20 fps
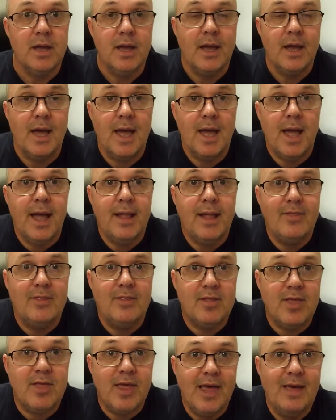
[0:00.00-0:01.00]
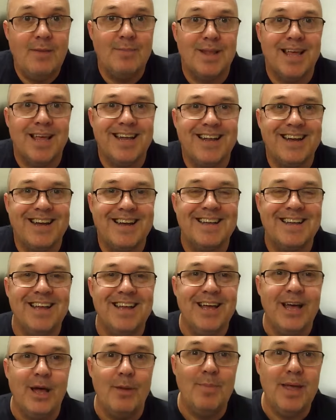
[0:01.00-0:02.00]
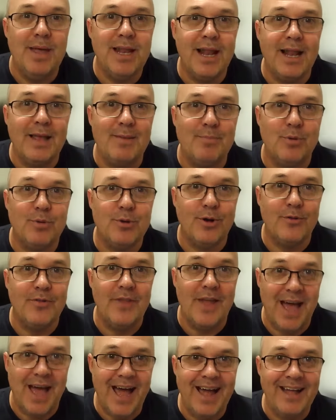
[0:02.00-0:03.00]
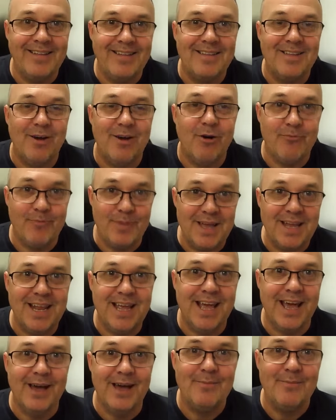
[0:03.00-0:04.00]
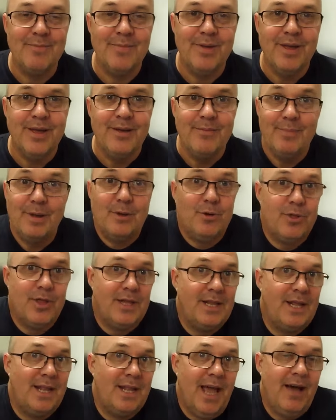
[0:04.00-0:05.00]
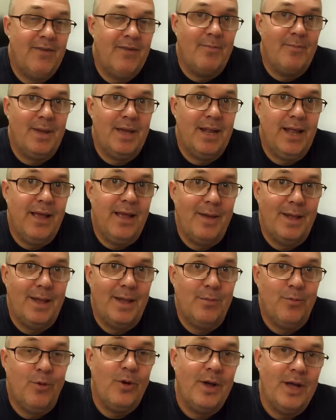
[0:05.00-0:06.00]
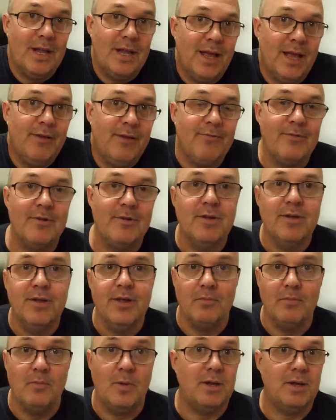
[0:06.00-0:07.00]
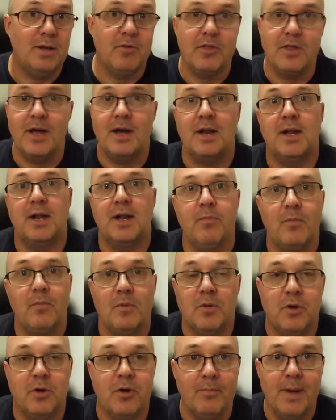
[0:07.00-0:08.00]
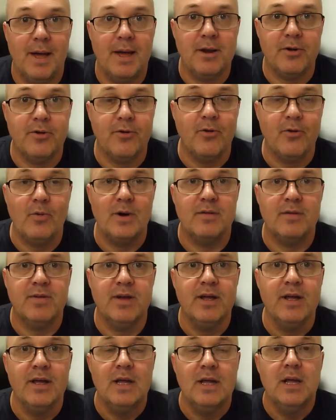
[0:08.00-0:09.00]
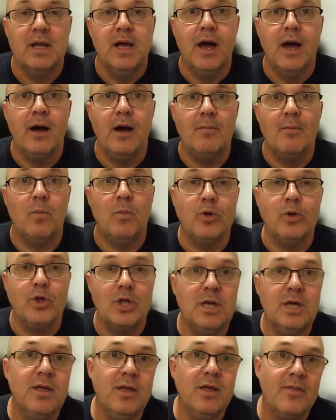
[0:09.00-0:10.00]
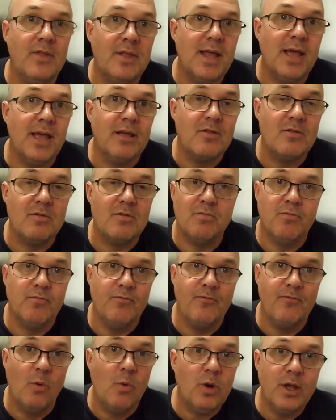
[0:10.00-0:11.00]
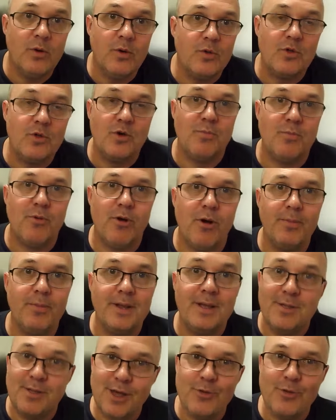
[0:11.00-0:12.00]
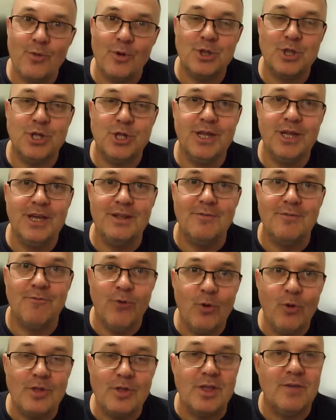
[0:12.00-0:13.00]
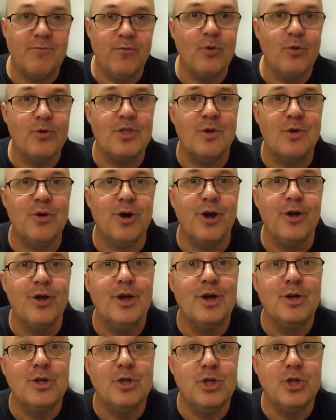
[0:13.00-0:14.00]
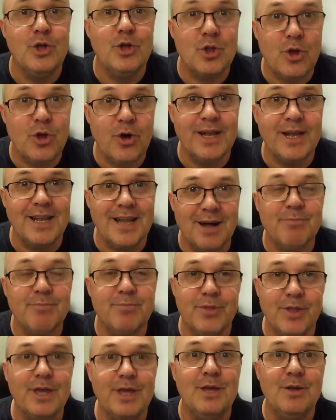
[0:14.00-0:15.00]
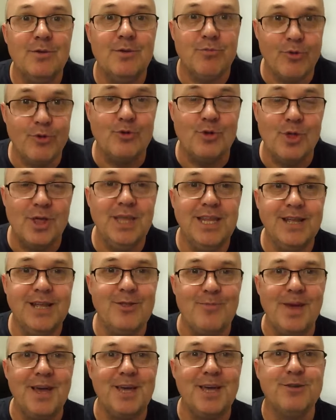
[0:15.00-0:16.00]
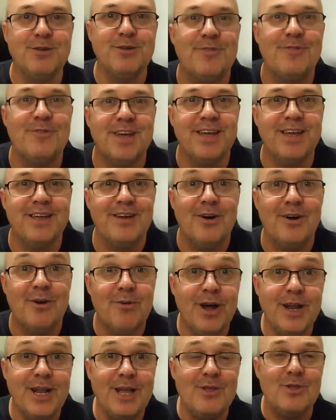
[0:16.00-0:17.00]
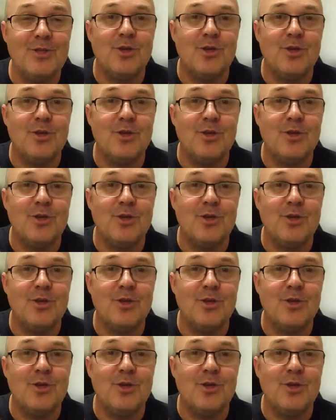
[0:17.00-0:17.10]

And the team leader immediately put on the hat of BDM because they didn't have a BDM anymore. He left and went and started up with a competitor or whatever. Um, well, she, the next 40 or so properties, guess what she did? 40, 40. She signed up the routine inspection fee. Alrighty.